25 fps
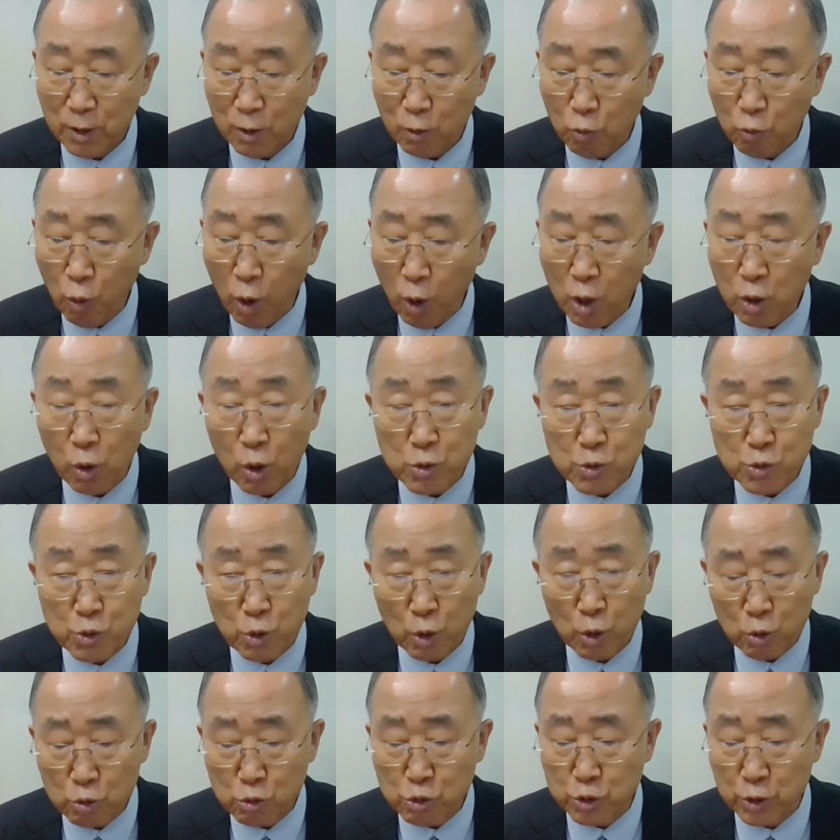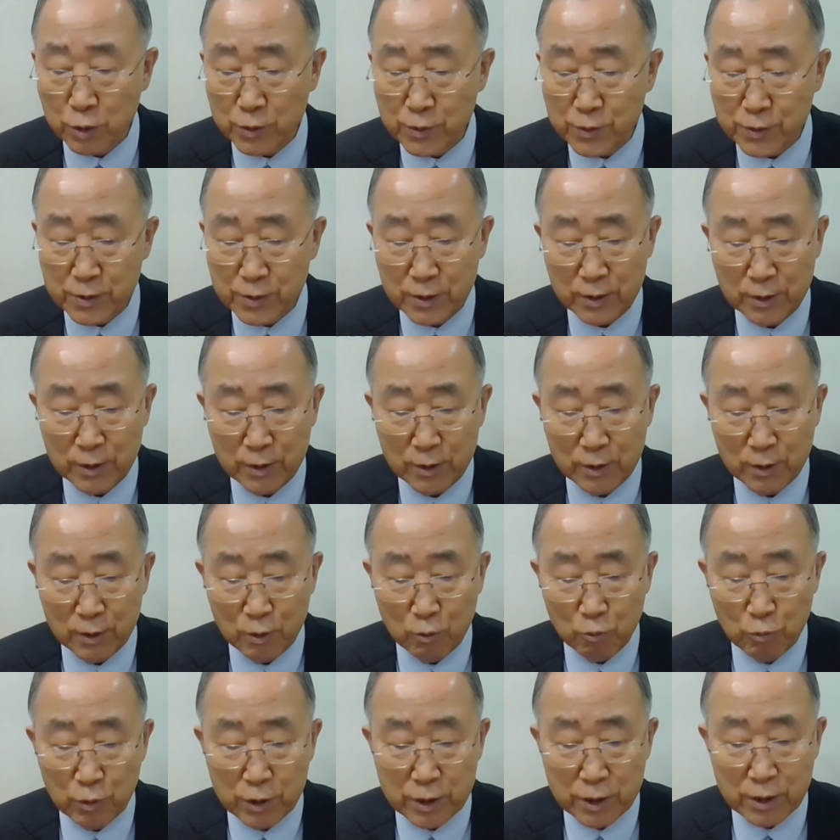work on solutions
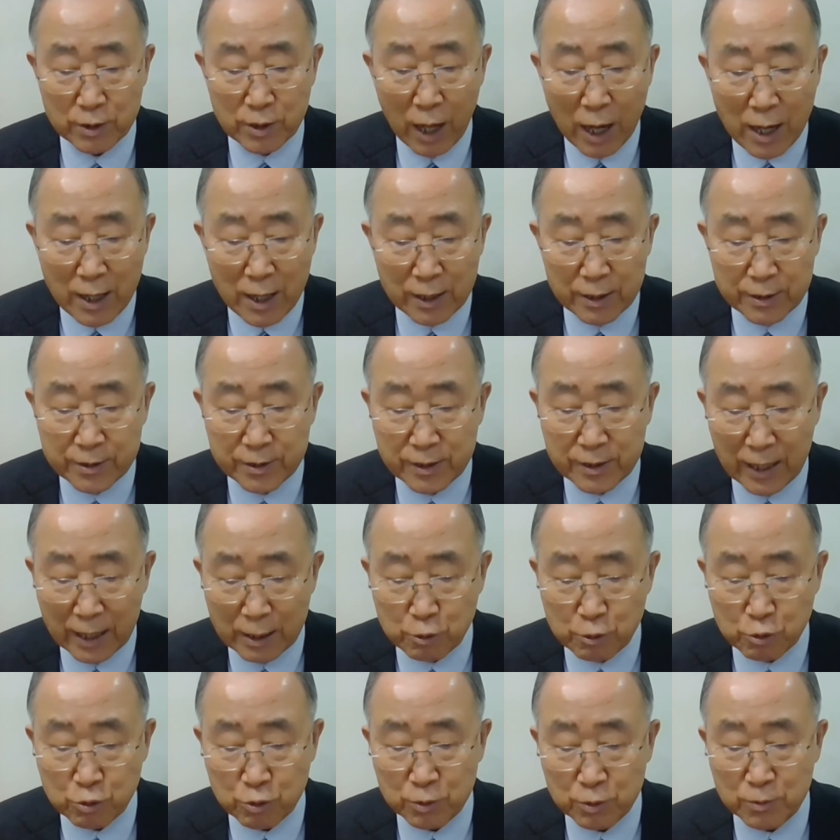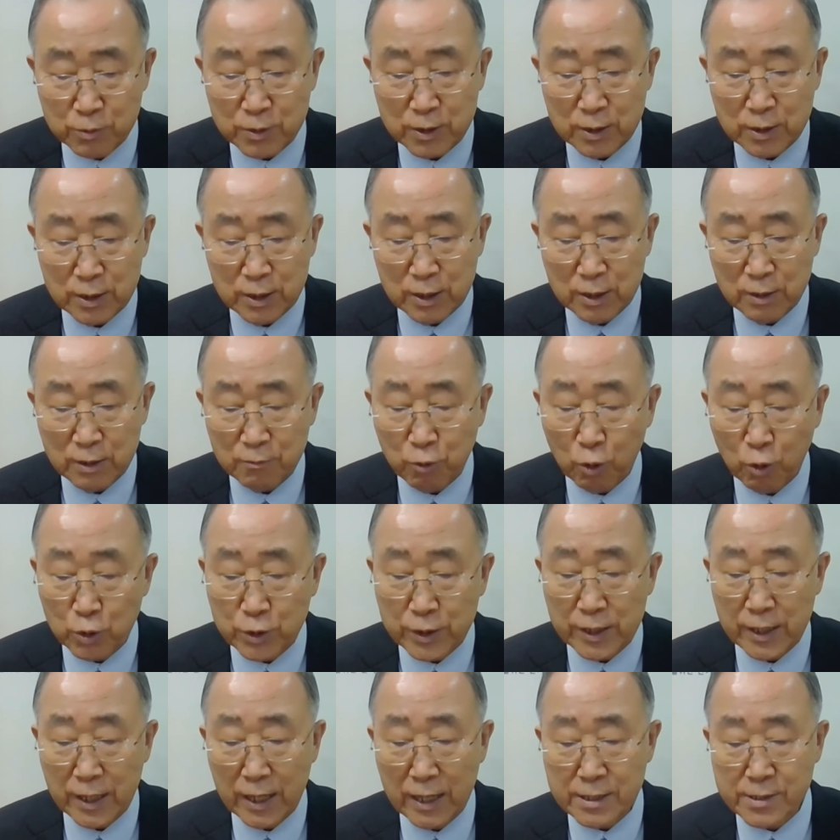with a targeted action for
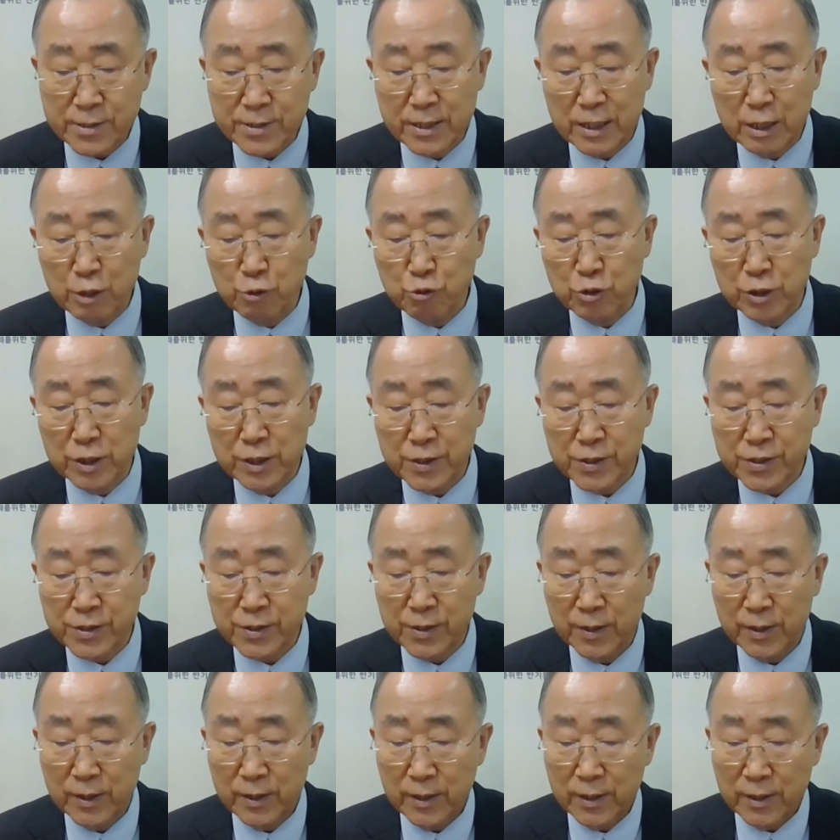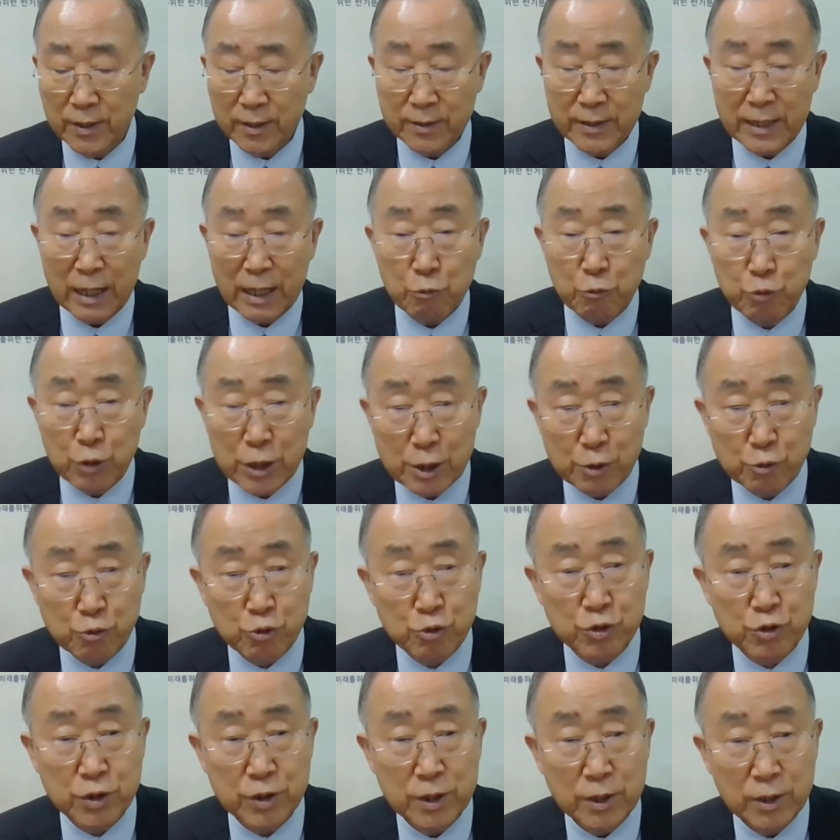the SDGs that
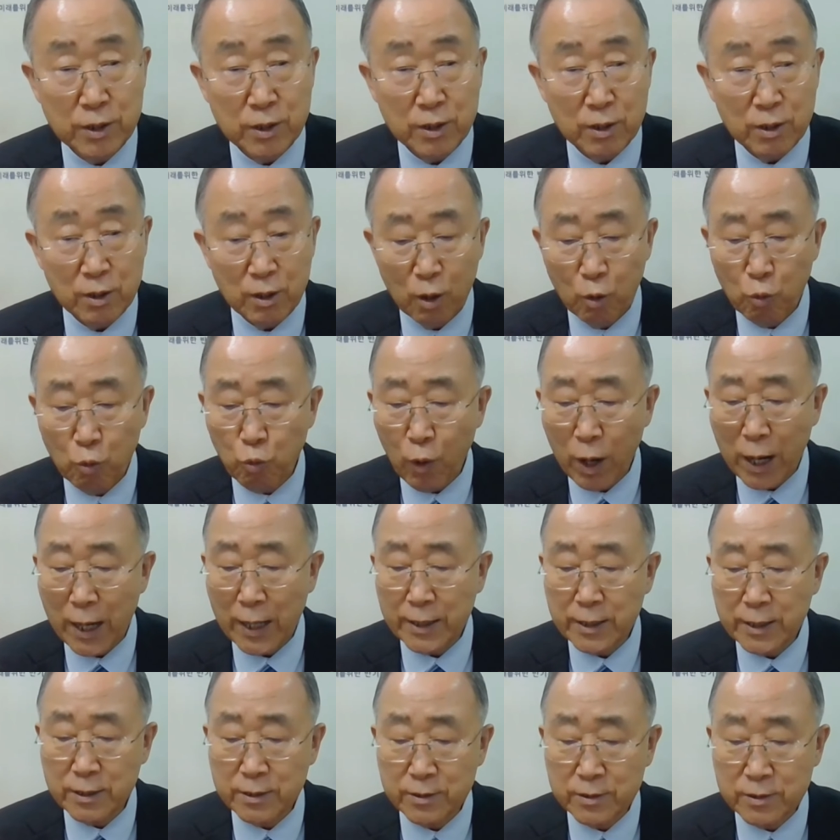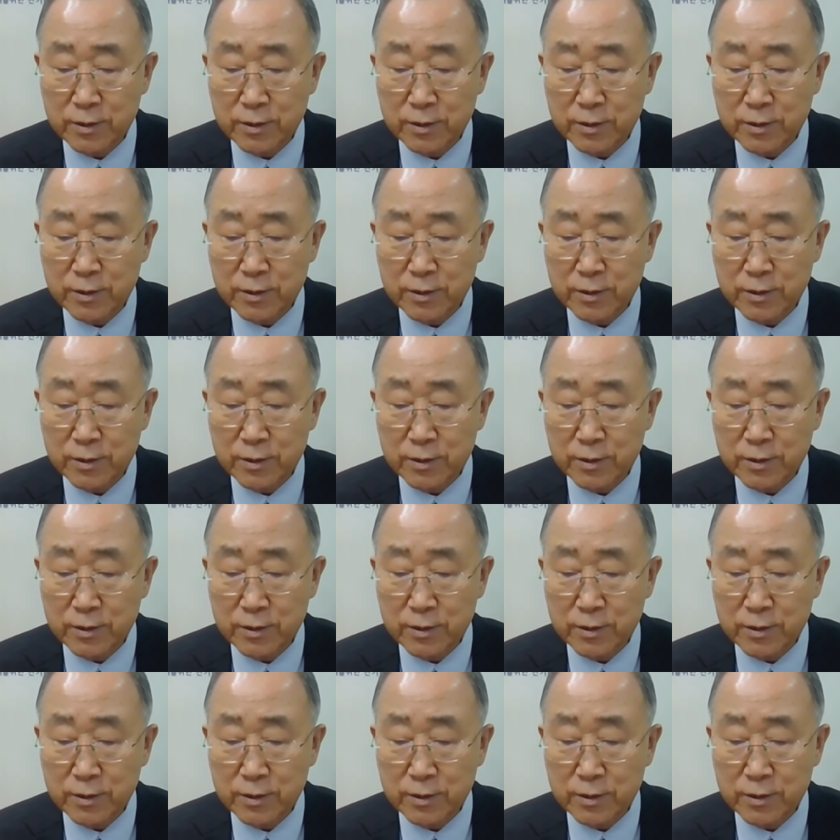reach a wide